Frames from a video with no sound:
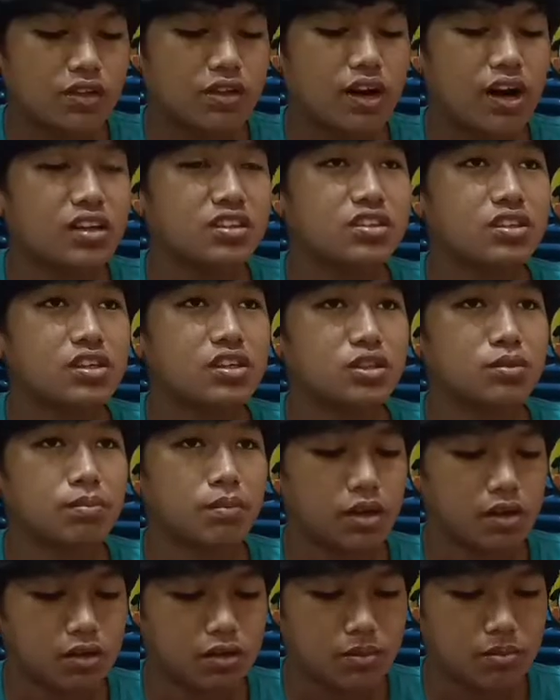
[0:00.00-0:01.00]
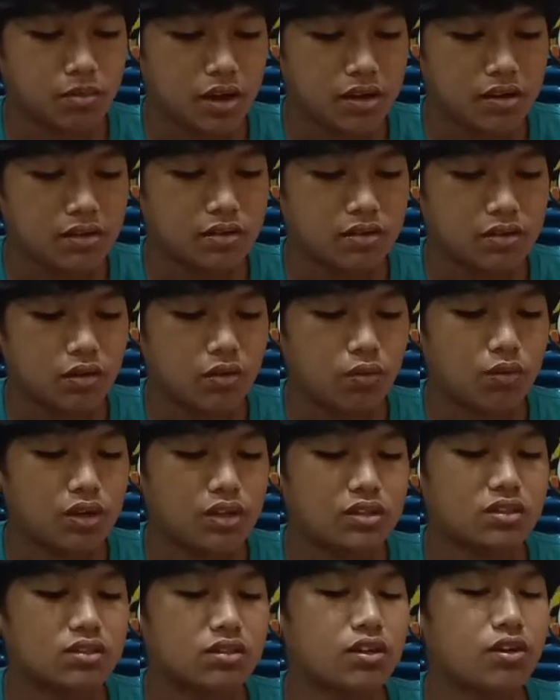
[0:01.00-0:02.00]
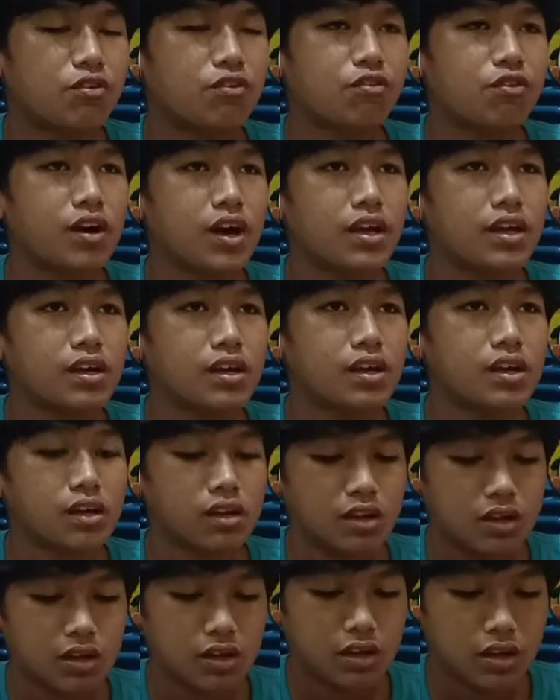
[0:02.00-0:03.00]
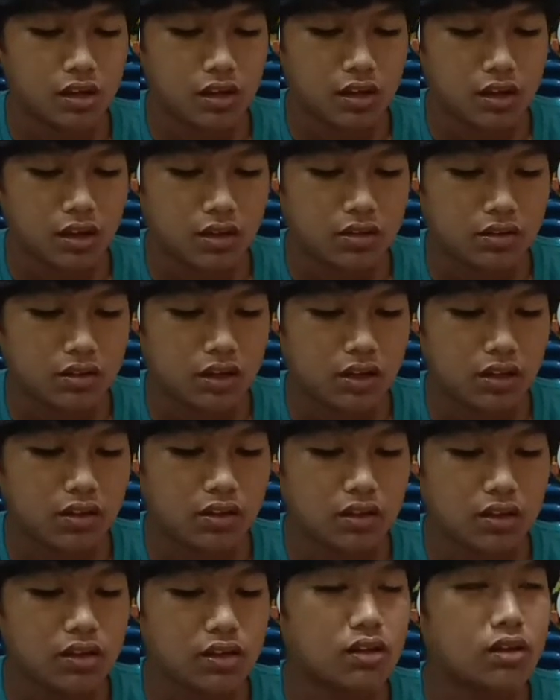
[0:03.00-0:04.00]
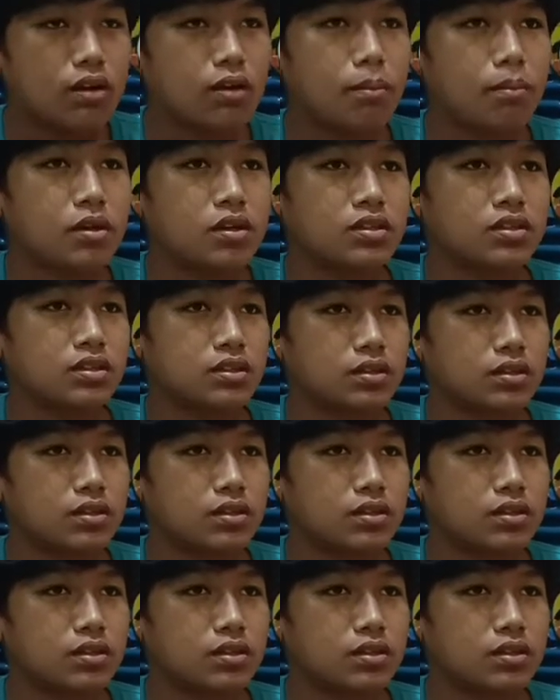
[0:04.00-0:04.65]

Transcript: rice is made with stir-fry technique, Miss.